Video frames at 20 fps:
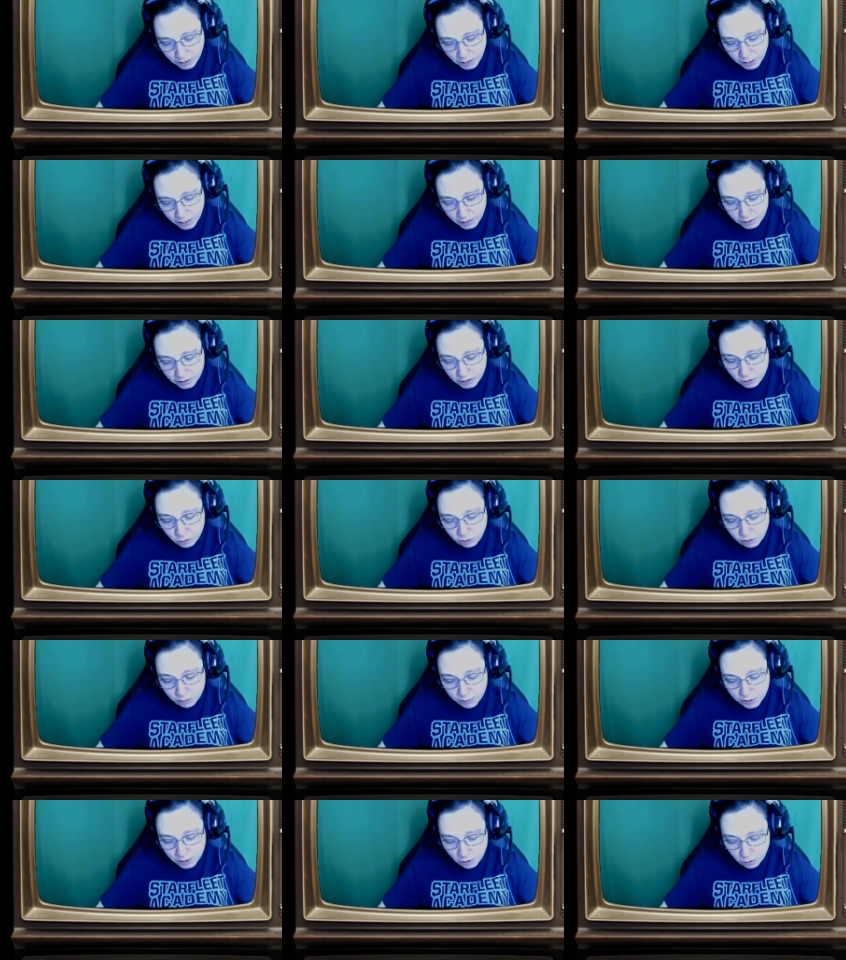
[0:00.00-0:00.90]
As the
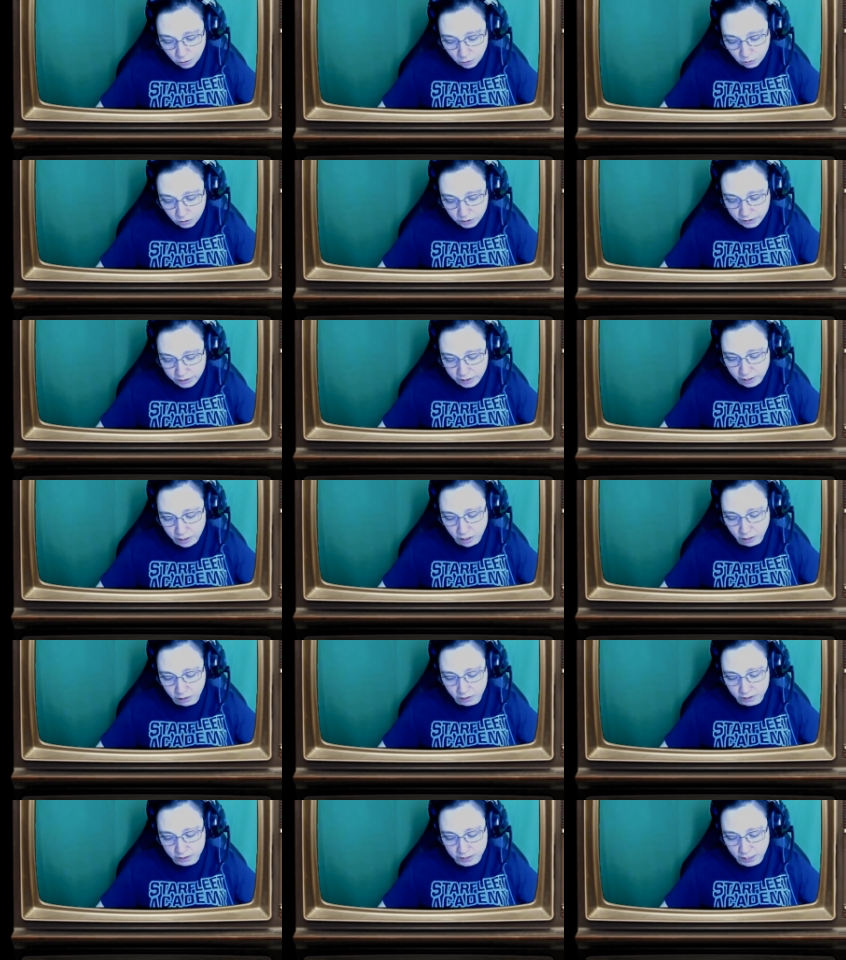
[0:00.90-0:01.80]
woman holding
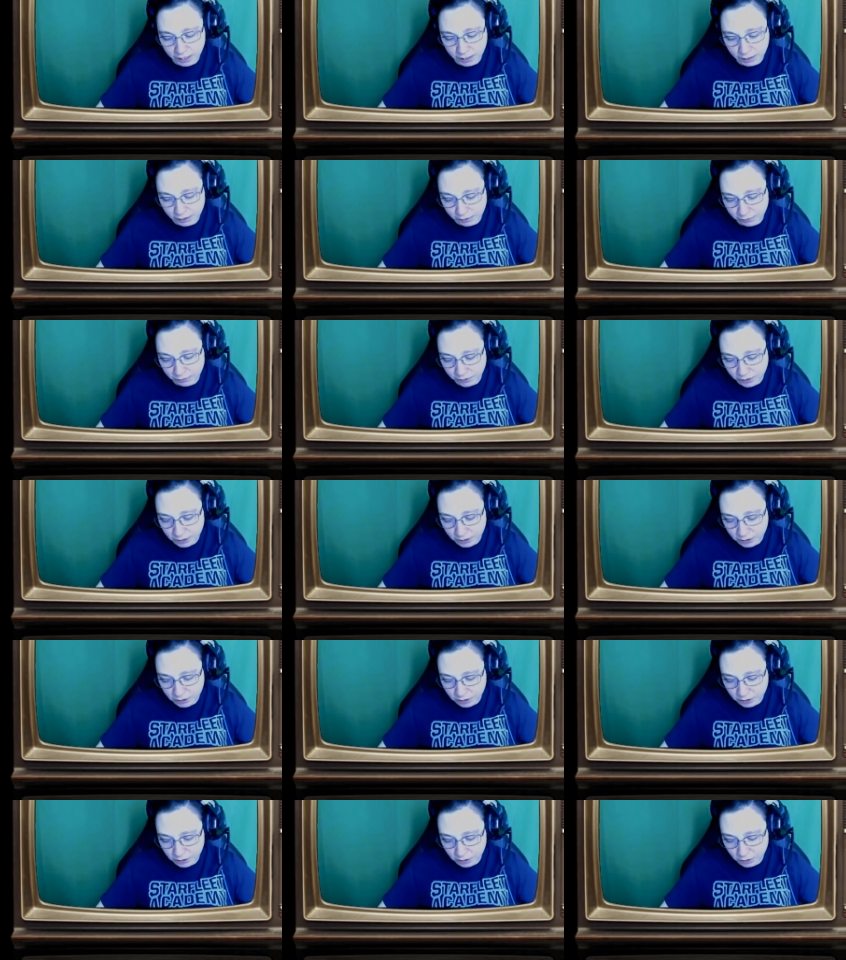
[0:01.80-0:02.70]
Chiari tightly finished
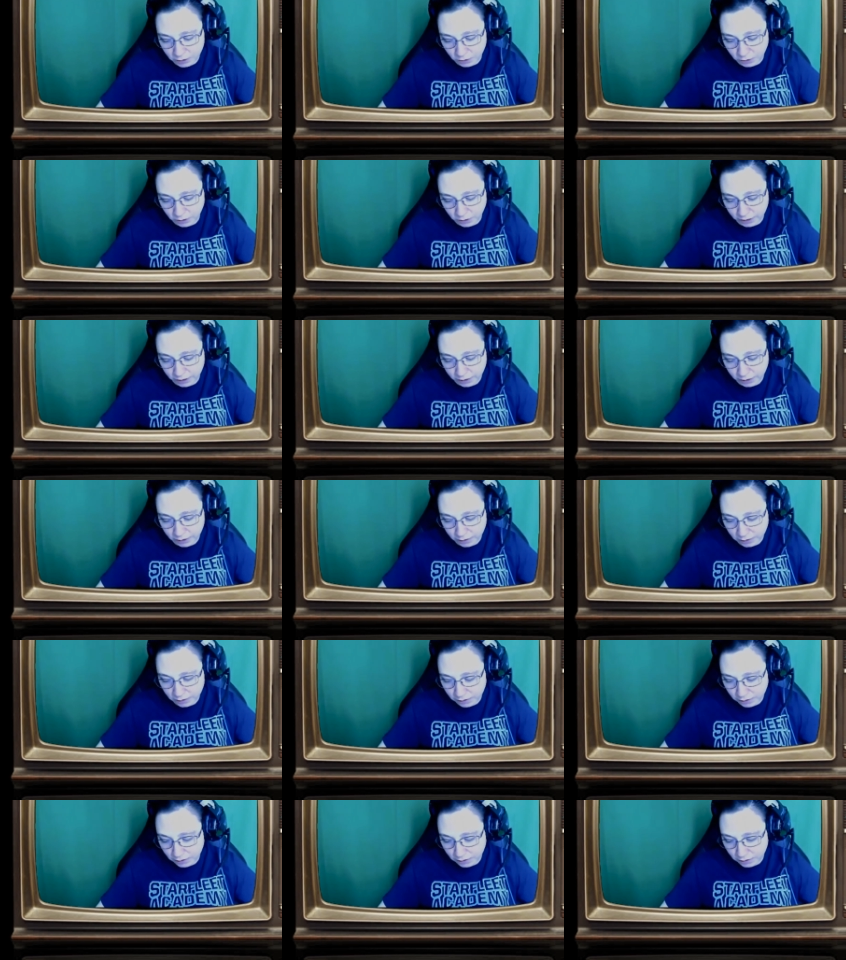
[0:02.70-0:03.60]
the story,
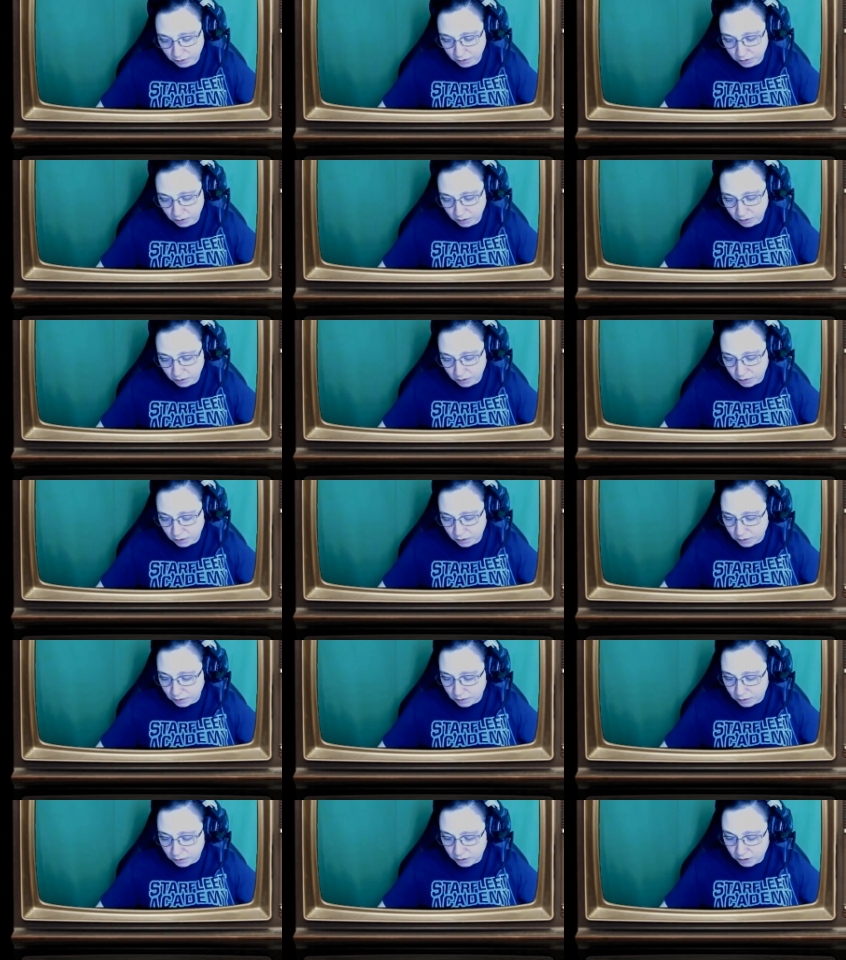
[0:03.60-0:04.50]

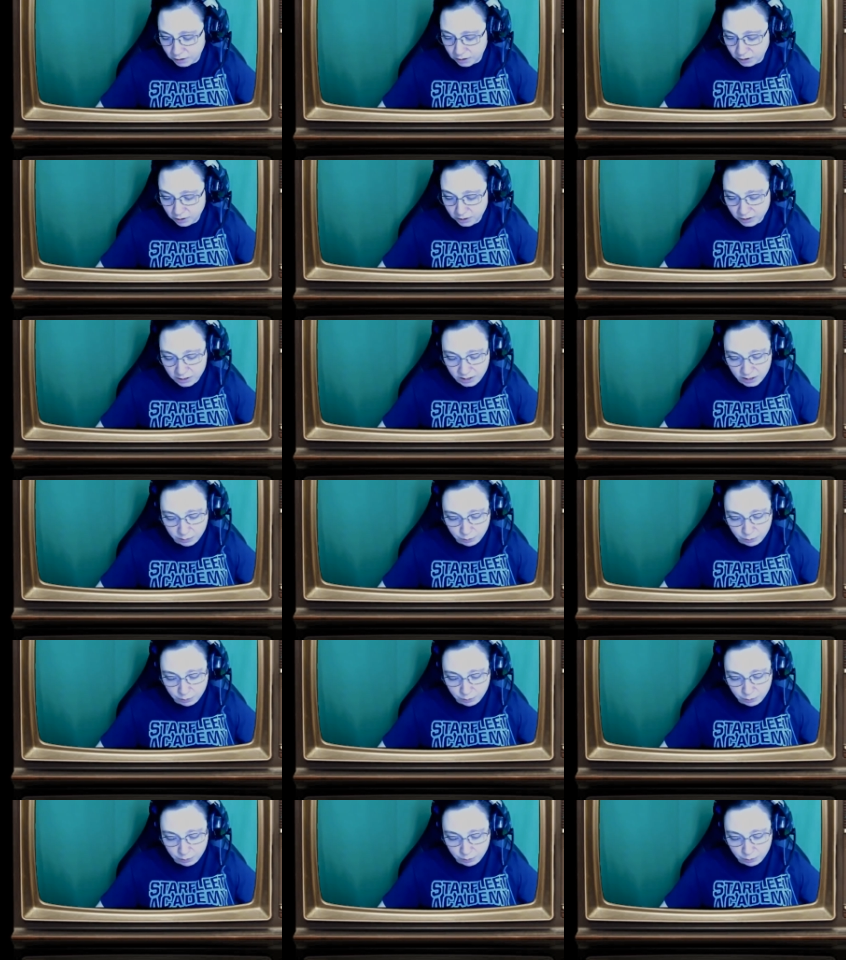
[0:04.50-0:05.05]
she took a deep